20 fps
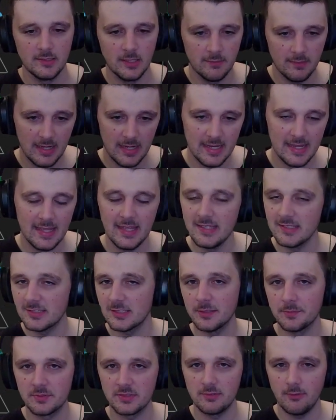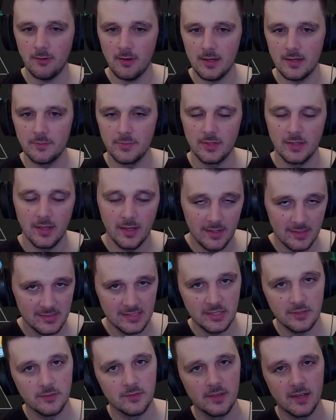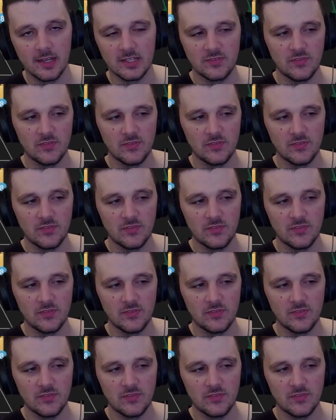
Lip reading: All right, hit subscribe and I'll see you in the next